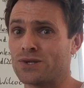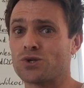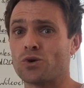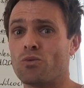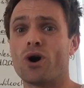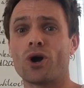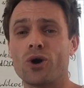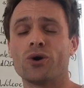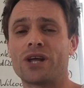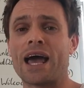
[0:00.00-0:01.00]
that someone
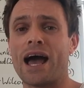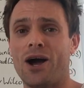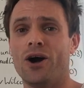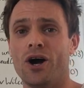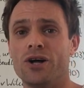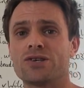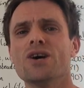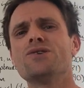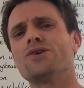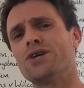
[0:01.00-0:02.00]
could get hurt.
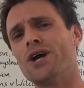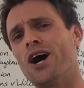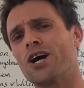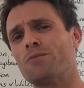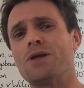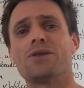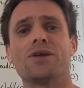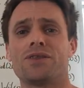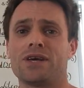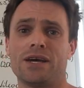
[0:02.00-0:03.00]
So the argument
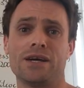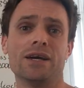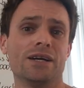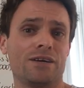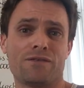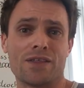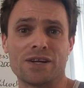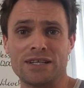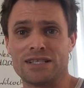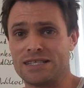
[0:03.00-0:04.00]
that the
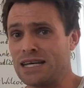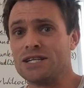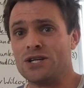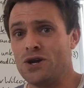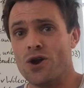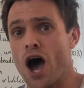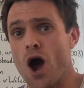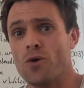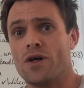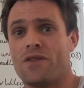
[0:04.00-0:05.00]
defendant didn't
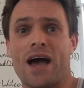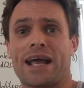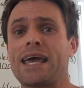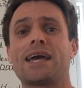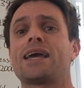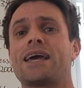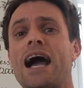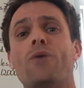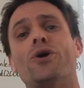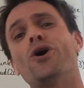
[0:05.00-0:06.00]
know that their kicking
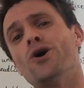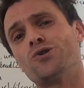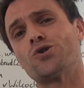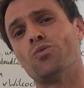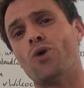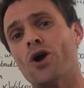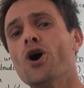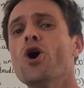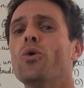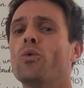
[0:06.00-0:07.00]
out would hurt someone
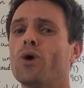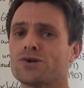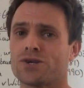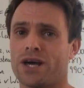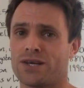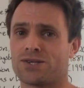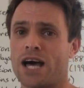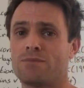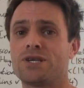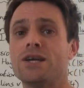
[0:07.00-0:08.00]
wasn't
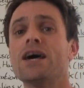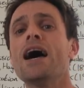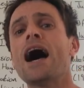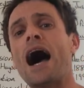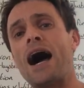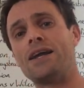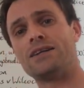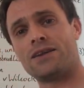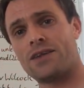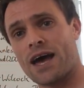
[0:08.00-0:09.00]
accepted,
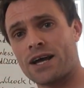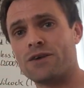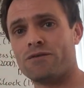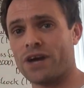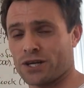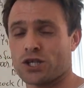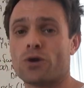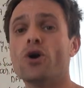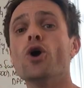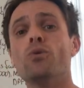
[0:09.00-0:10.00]
and their
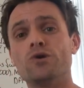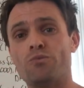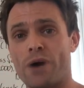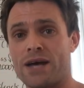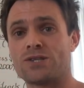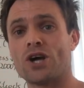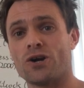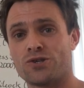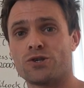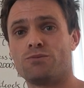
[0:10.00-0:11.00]
conviction was based
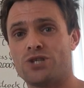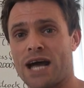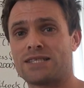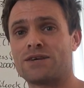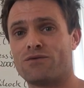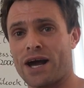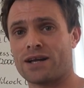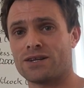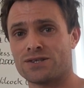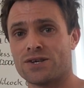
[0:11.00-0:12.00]
on subjective
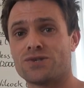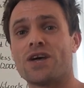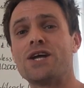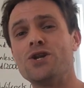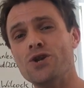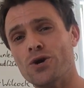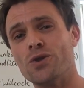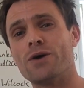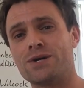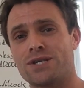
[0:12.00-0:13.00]
recklessness. They knew
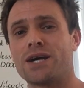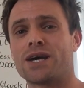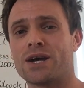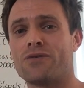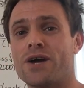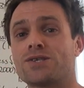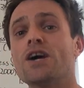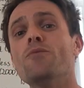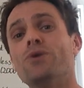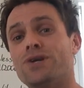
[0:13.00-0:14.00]
they were taking a risk,
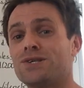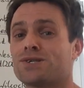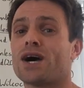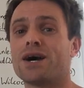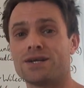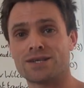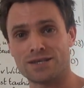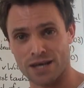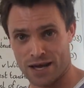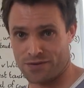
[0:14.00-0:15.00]
but they decided to
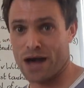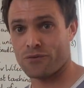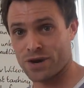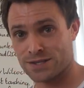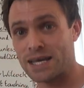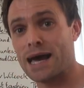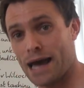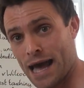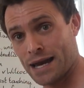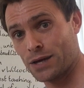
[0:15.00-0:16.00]
take that risk
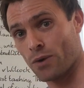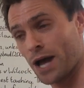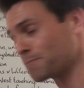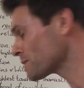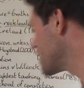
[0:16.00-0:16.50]
anyway.